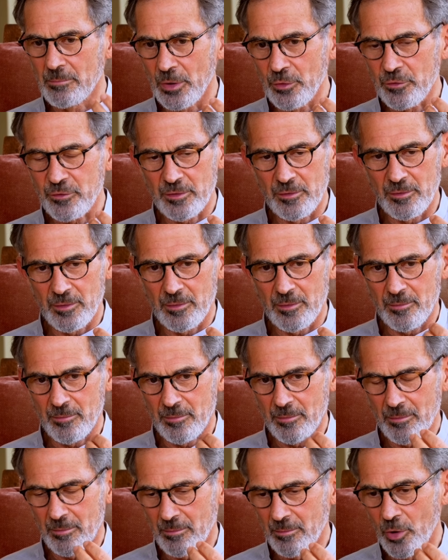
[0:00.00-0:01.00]
a
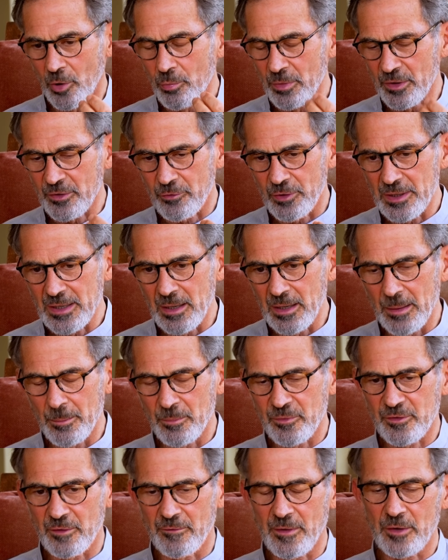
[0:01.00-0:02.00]
momentary
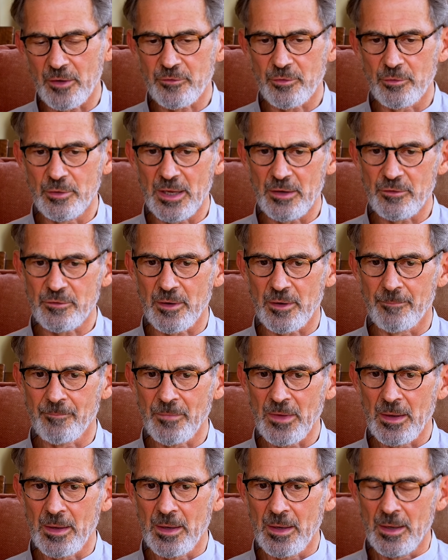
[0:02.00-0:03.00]
glimpse of our true nature,
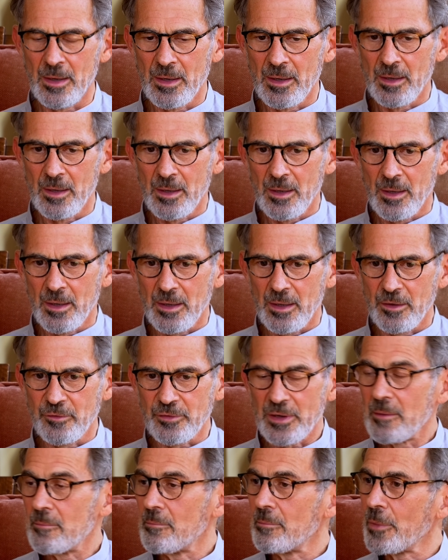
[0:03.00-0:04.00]

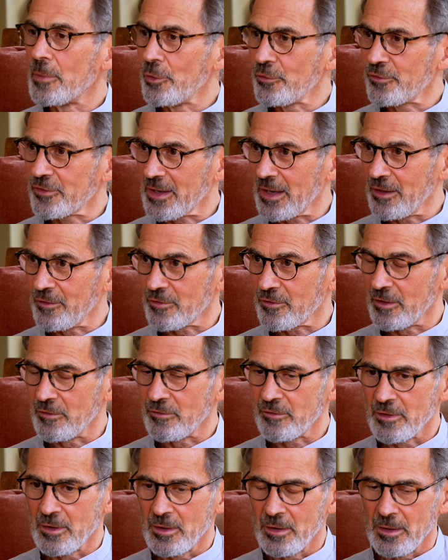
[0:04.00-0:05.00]
is in most
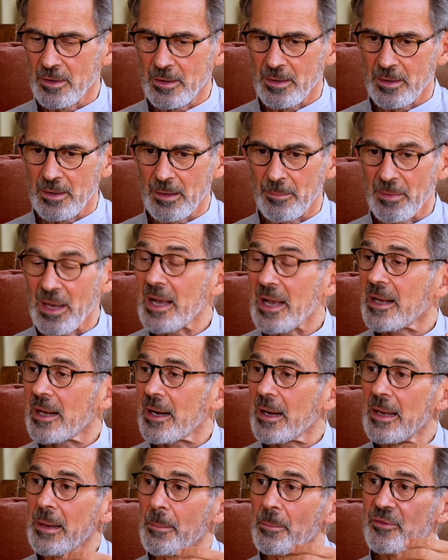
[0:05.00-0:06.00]
cases
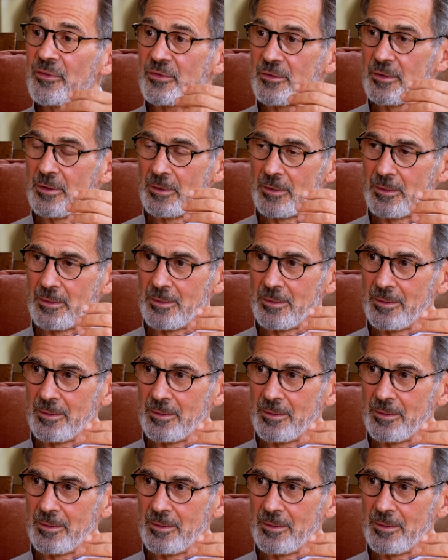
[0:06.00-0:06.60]
eclipsed